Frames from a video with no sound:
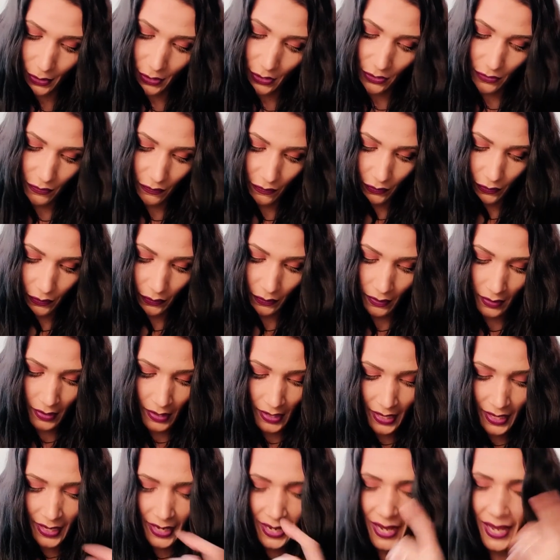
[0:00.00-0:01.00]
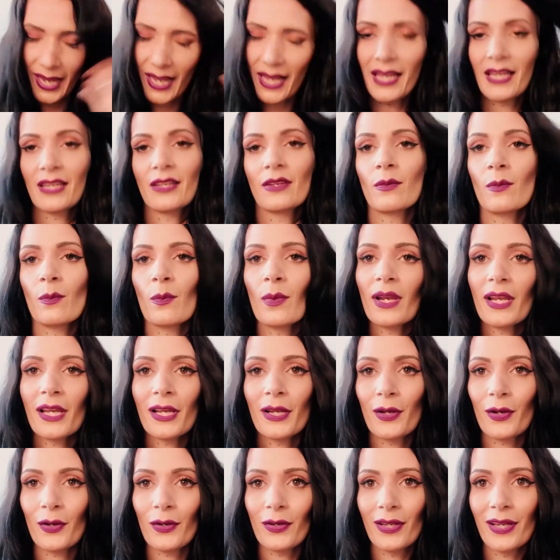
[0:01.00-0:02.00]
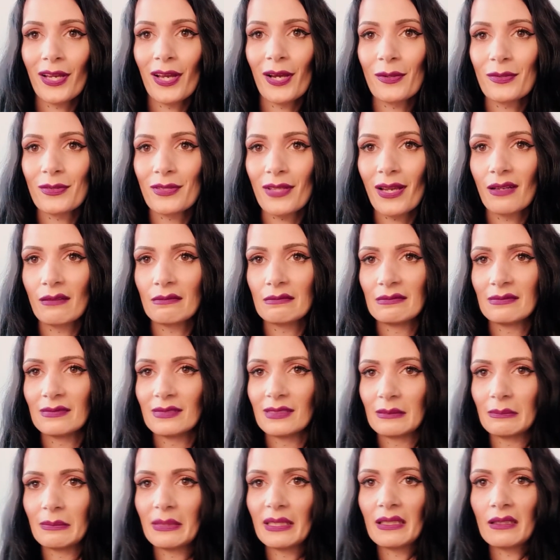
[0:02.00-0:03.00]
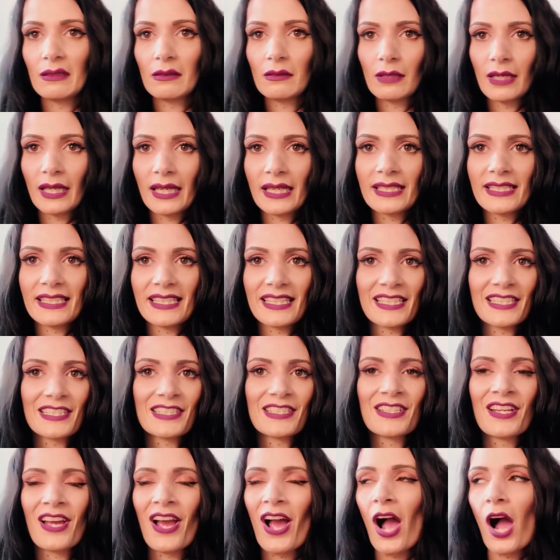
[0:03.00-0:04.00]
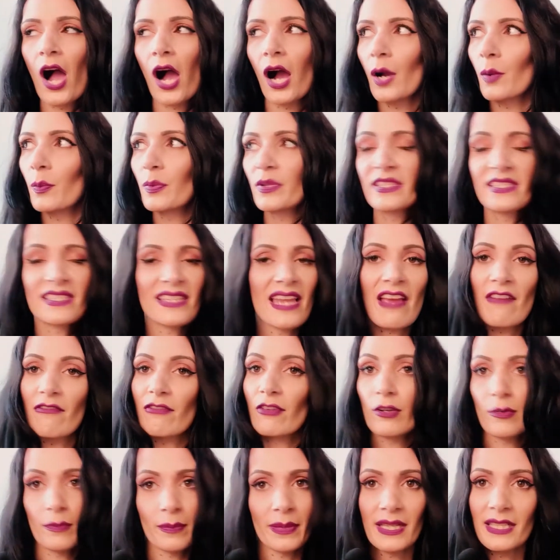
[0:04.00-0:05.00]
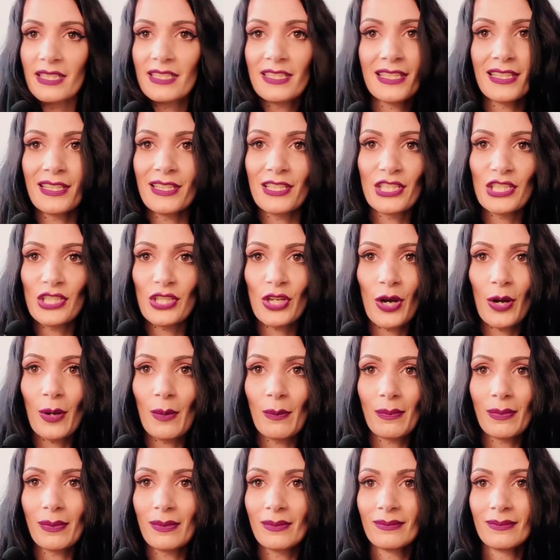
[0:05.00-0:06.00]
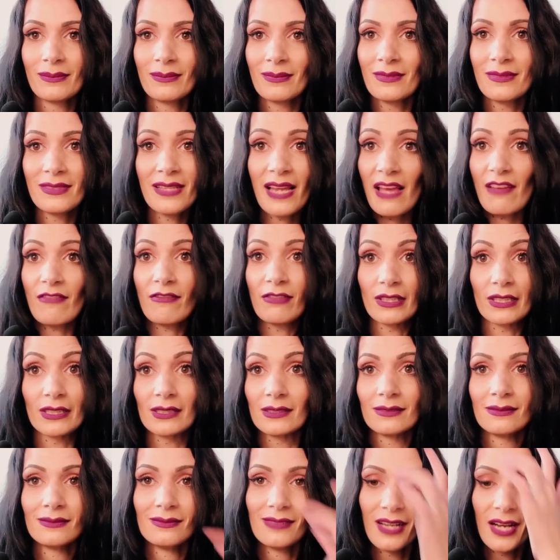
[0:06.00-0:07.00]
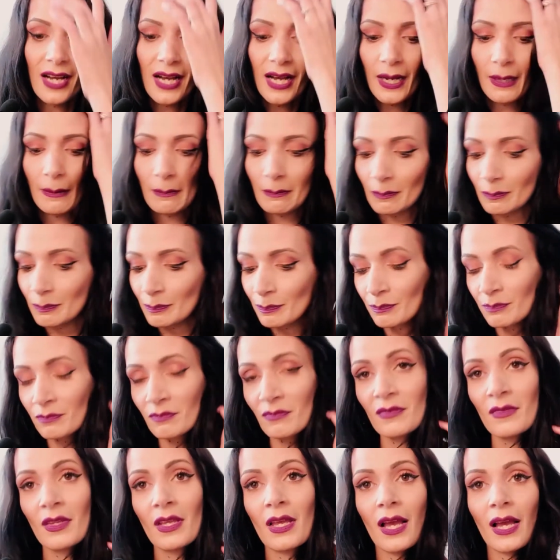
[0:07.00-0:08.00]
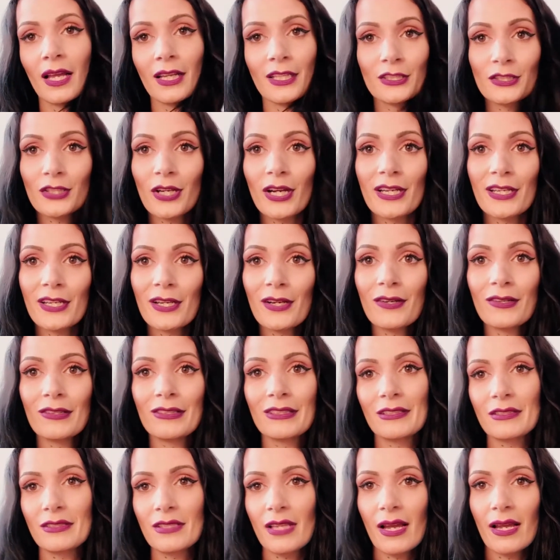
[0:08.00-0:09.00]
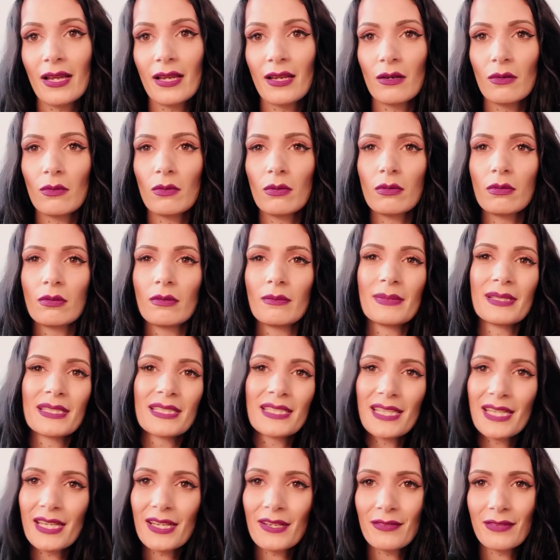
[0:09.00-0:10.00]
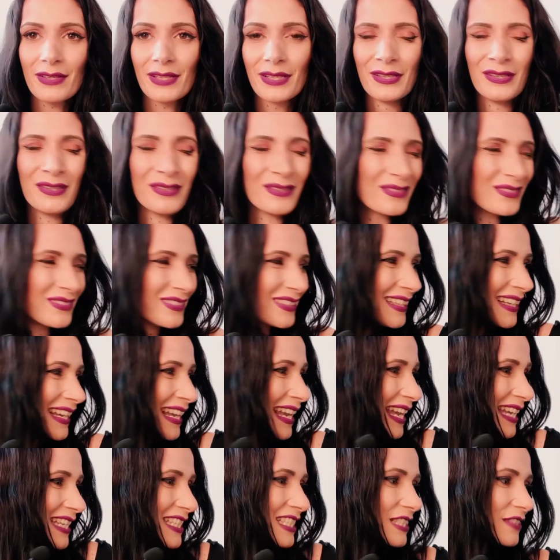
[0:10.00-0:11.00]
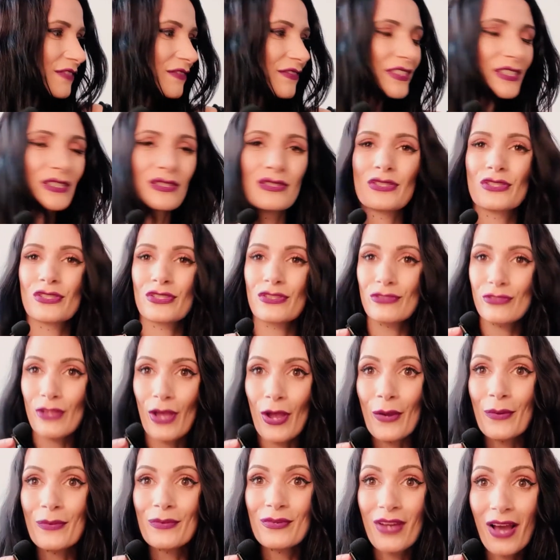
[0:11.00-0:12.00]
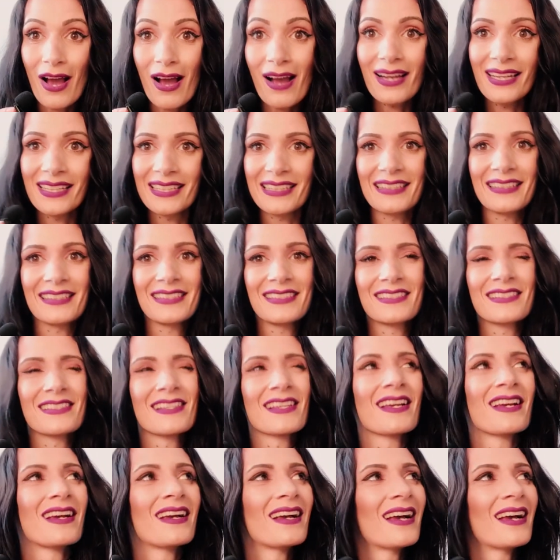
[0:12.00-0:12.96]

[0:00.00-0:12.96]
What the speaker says: beautiful. And when I got it, I was like, it's a bit old lady-ish. I would never have picked it in the shop. Never. And I tried it on, I was like, oh, the material. It just feels so nice.